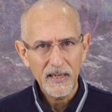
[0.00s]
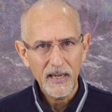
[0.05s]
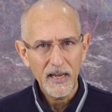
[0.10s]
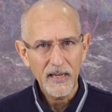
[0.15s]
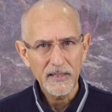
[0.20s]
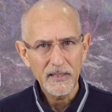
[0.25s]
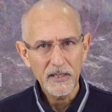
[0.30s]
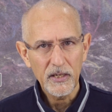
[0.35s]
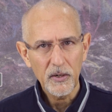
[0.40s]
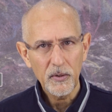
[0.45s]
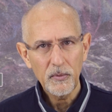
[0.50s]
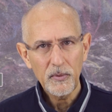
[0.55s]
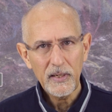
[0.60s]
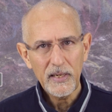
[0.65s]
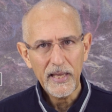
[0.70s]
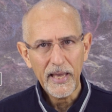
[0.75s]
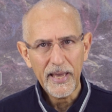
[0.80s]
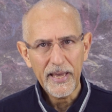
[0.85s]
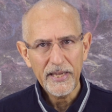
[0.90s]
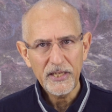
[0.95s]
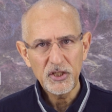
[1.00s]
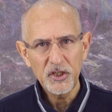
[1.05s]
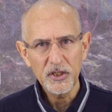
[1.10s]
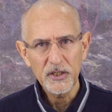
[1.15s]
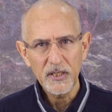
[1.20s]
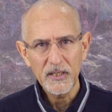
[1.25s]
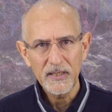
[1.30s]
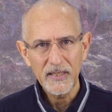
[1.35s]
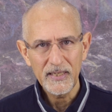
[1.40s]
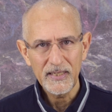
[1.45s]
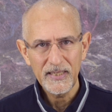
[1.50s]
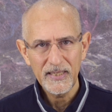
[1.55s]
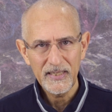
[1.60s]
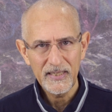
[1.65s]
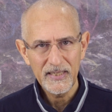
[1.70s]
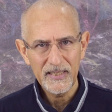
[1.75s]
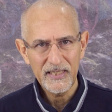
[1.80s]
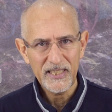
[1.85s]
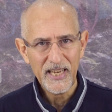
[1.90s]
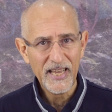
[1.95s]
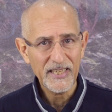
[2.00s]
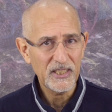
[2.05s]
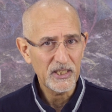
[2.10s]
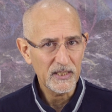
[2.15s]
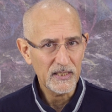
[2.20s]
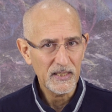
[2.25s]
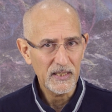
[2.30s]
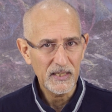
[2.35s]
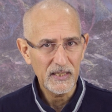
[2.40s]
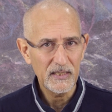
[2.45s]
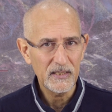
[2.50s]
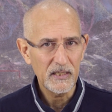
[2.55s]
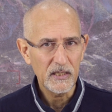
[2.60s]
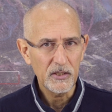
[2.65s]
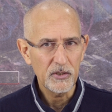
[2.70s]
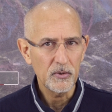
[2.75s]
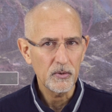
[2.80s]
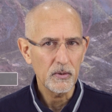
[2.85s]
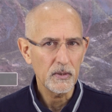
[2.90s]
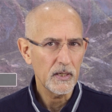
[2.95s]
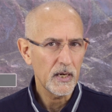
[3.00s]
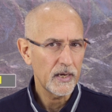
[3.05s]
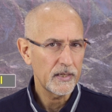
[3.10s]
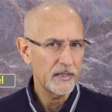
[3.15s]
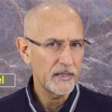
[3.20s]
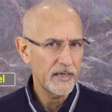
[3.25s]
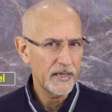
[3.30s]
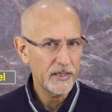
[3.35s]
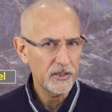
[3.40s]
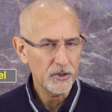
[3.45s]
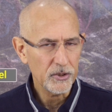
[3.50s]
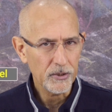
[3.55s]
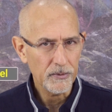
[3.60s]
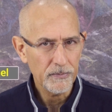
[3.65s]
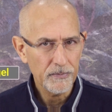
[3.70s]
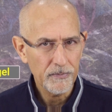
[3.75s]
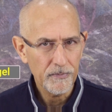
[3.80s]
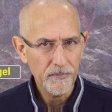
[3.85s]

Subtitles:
and the only agent that can detach it is your guardian angel.